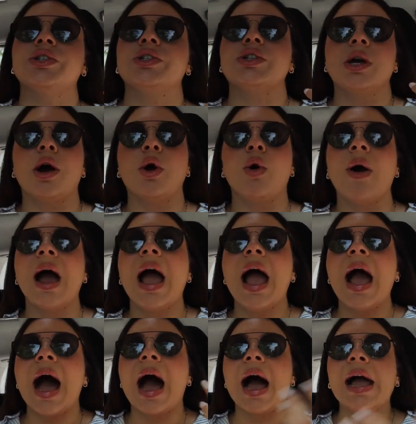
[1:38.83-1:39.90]
So
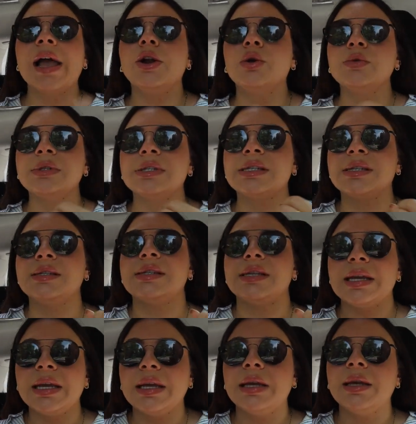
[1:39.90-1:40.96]
I don't
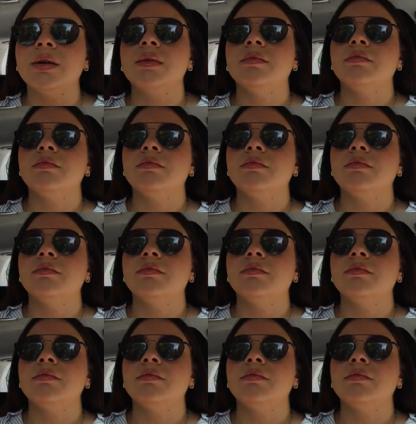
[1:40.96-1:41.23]
see